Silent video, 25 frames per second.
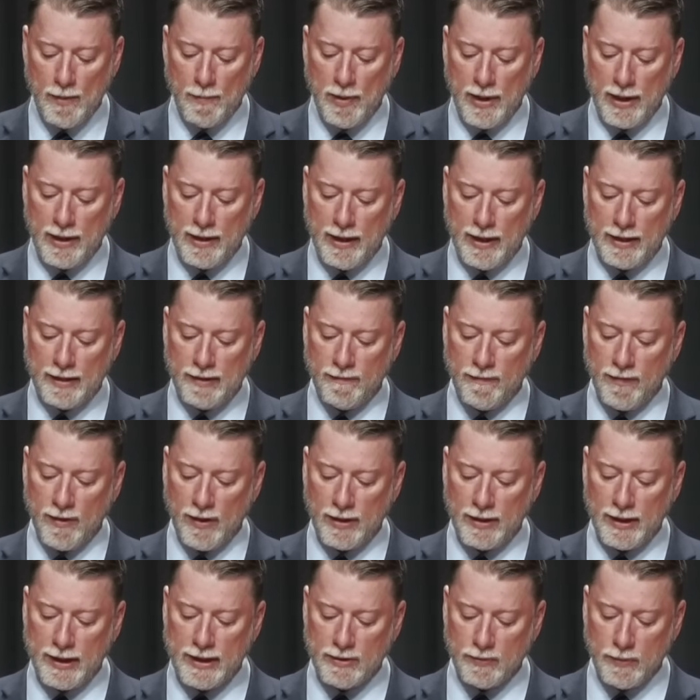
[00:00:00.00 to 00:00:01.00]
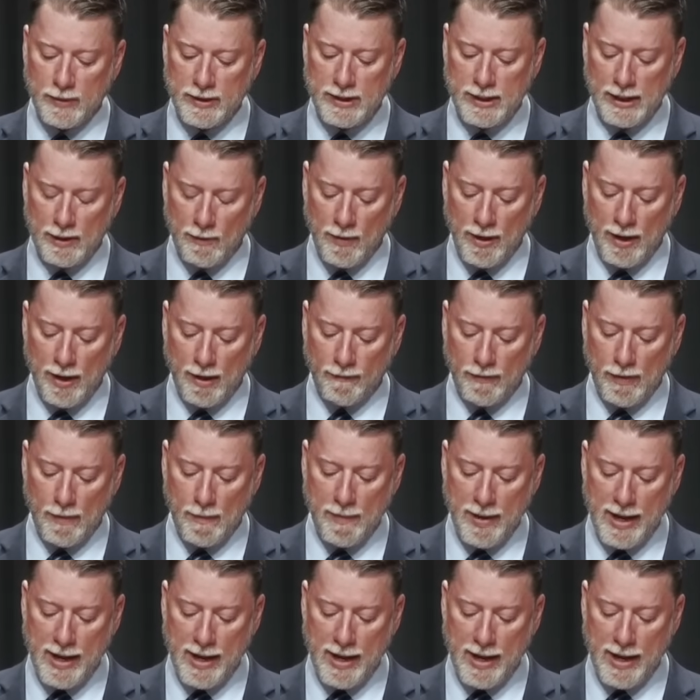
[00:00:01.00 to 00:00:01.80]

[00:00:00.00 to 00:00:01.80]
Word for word: but at the very least, we see right off the